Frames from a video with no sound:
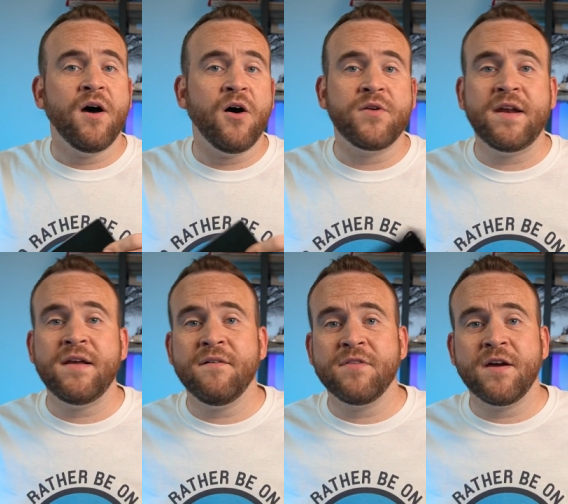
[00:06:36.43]
on any
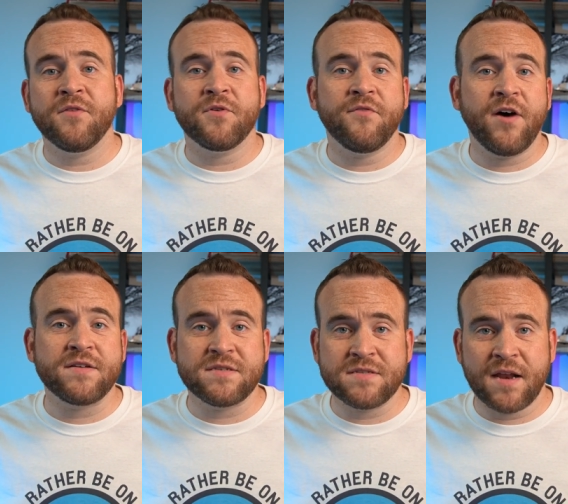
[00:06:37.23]
of the other
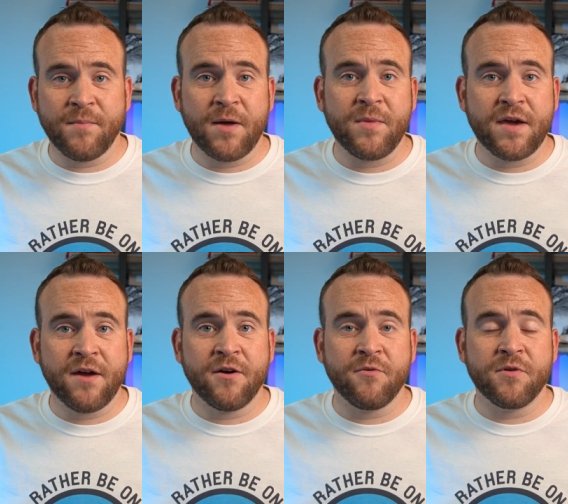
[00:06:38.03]
devices that I might be
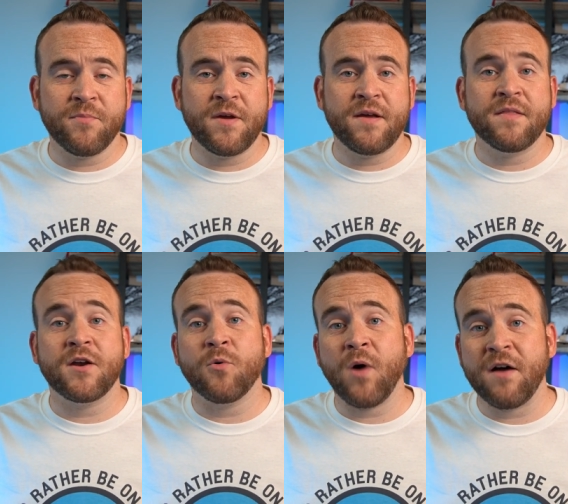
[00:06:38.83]
carrying with me that
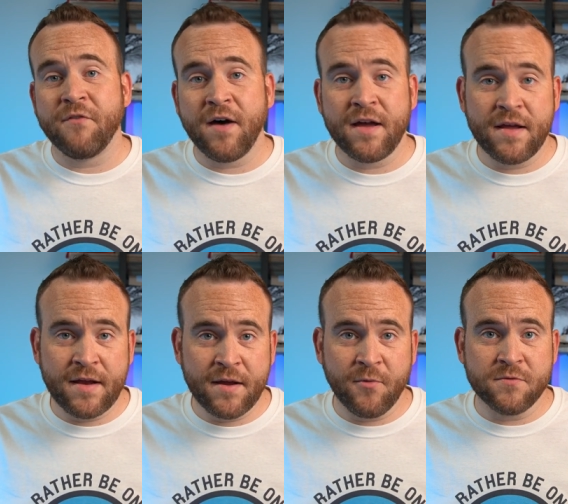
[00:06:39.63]
are Wi-Fi enabled.